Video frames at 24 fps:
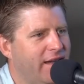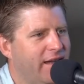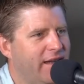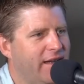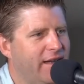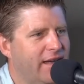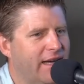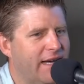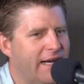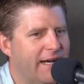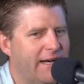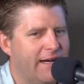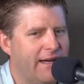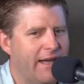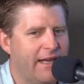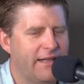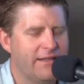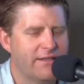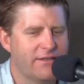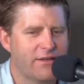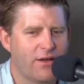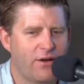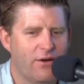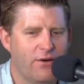Yeah. Uh, and
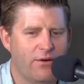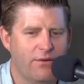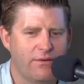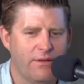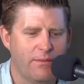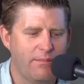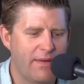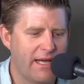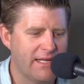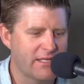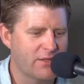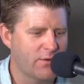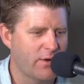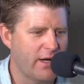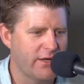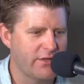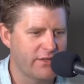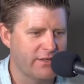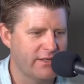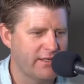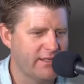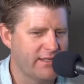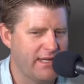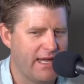so the best
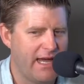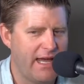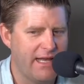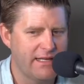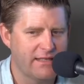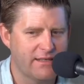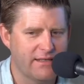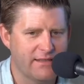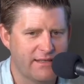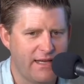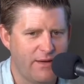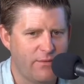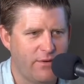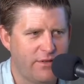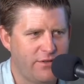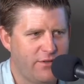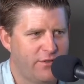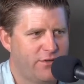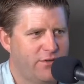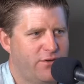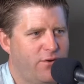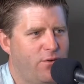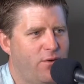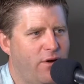question just to ask is, hey, what's your
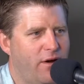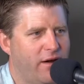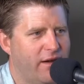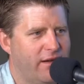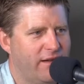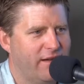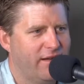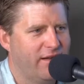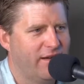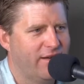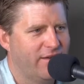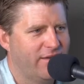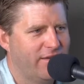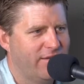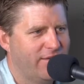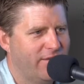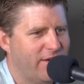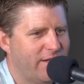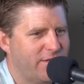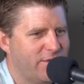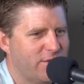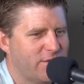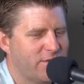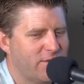story? What's you your know, story?
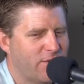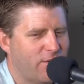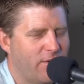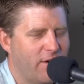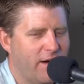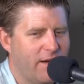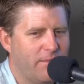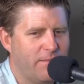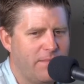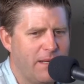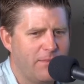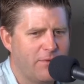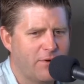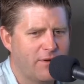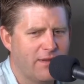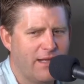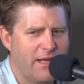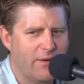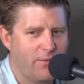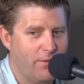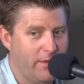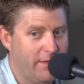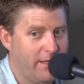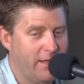What's your story? And people are
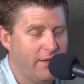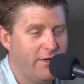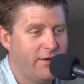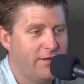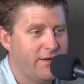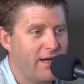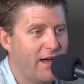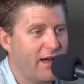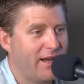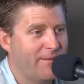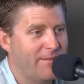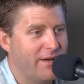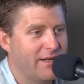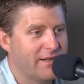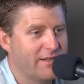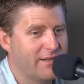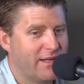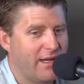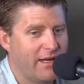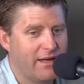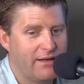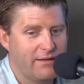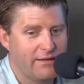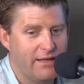like, what the hell are you talking about? It's
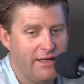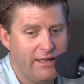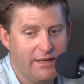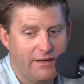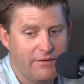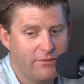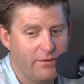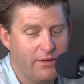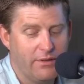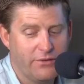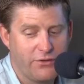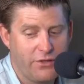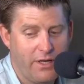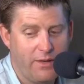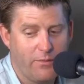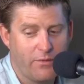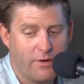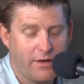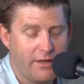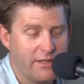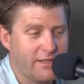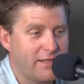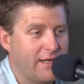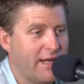like, like, well, shit, we're
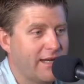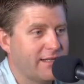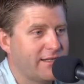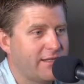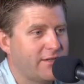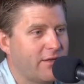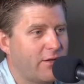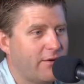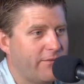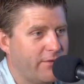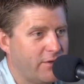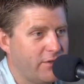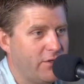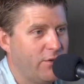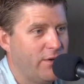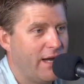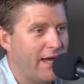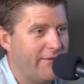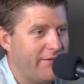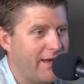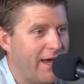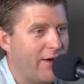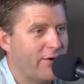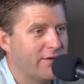going to sit next to each other for two and a
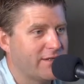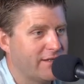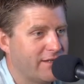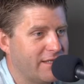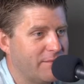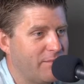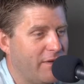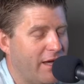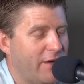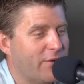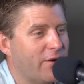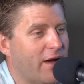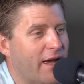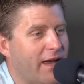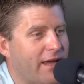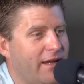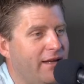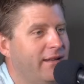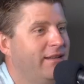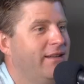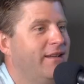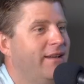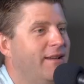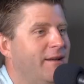half hours in this plane
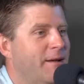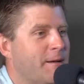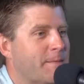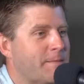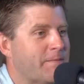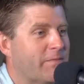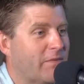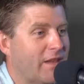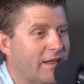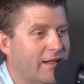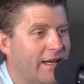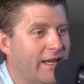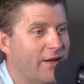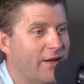ride. The like,